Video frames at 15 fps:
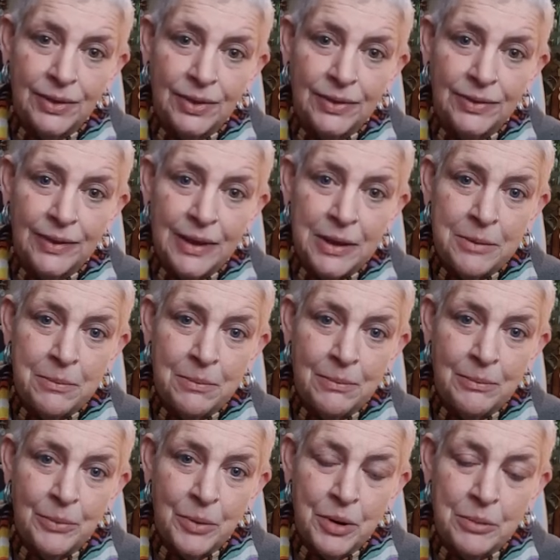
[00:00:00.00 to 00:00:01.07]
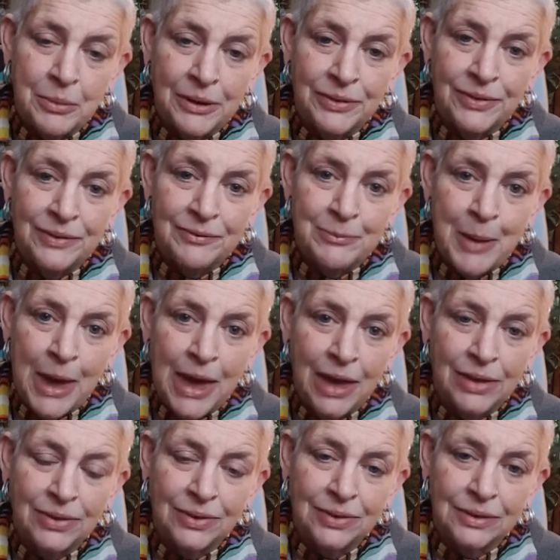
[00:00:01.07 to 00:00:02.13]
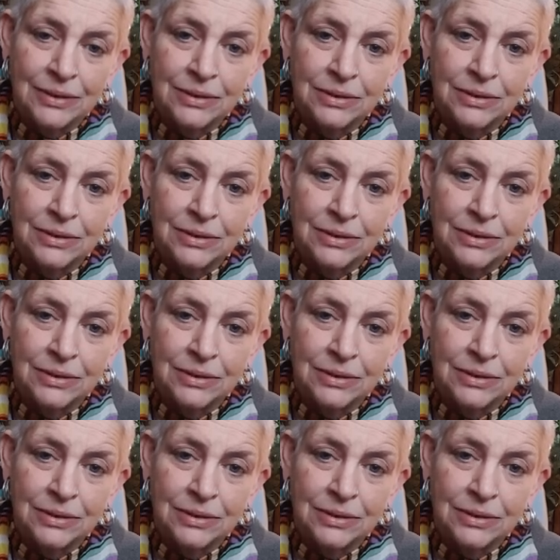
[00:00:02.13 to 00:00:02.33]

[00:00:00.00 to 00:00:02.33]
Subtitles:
the same. More months have passed,